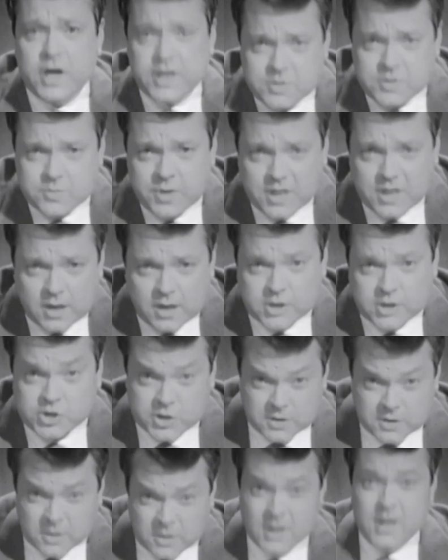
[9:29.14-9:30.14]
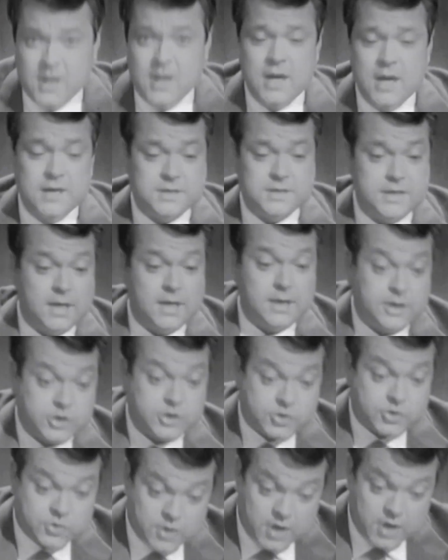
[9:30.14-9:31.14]
to be logical, as the English
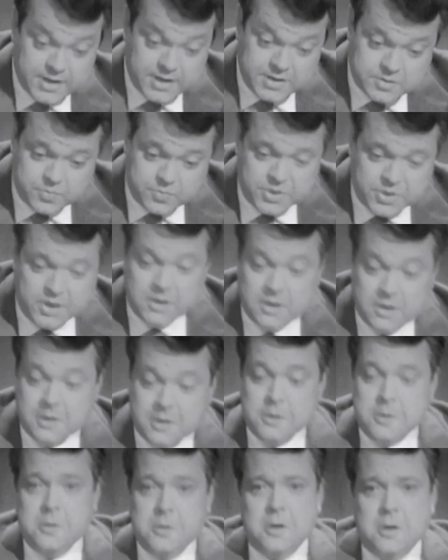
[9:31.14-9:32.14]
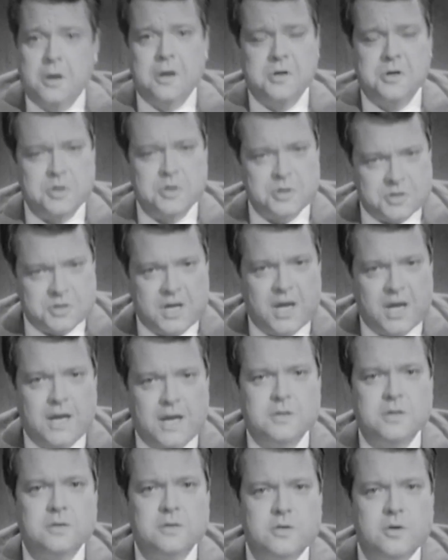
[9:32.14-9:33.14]
try to be
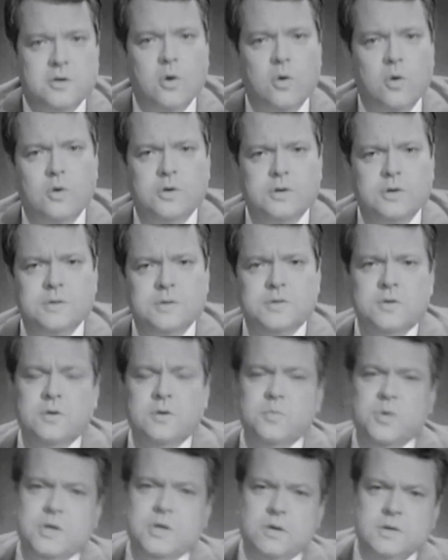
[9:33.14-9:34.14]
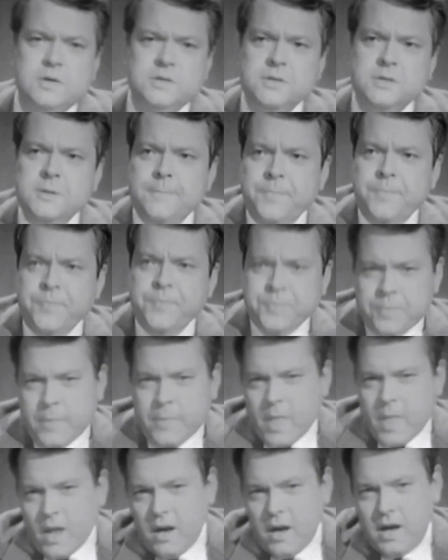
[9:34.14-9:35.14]
contained and cold and so on, because
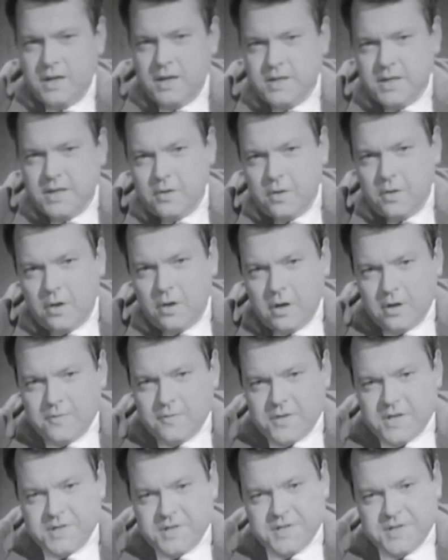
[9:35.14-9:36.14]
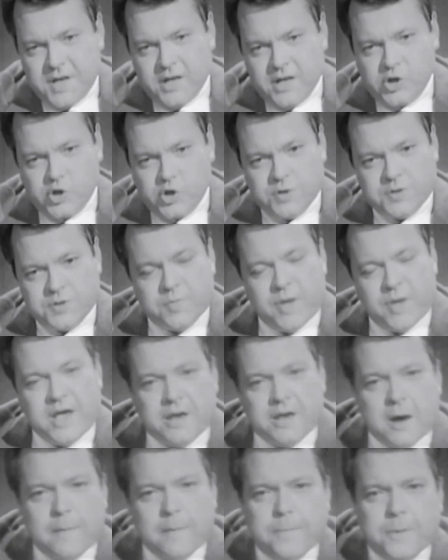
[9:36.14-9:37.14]
I think all of these nations make
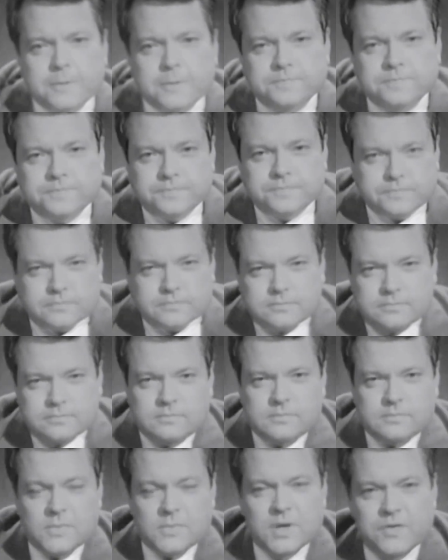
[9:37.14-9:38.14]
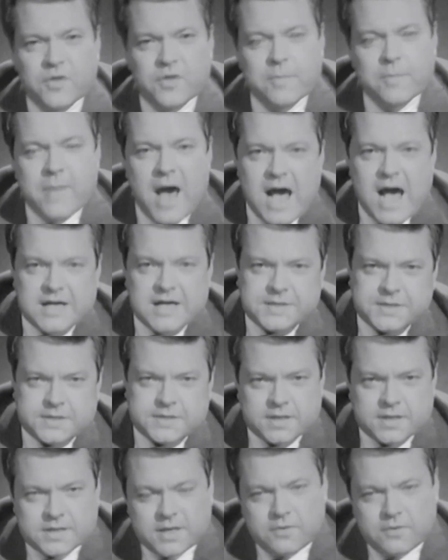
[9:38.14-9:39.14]
up the mask
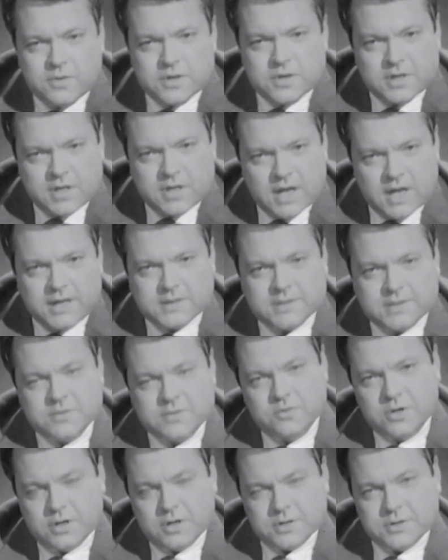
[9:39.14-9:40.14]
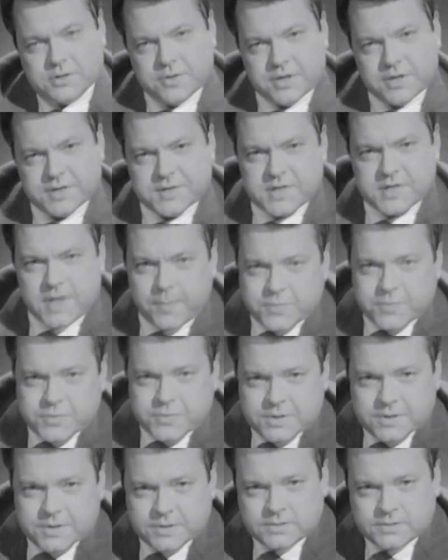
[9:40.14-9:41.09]
that they would like the world to accept.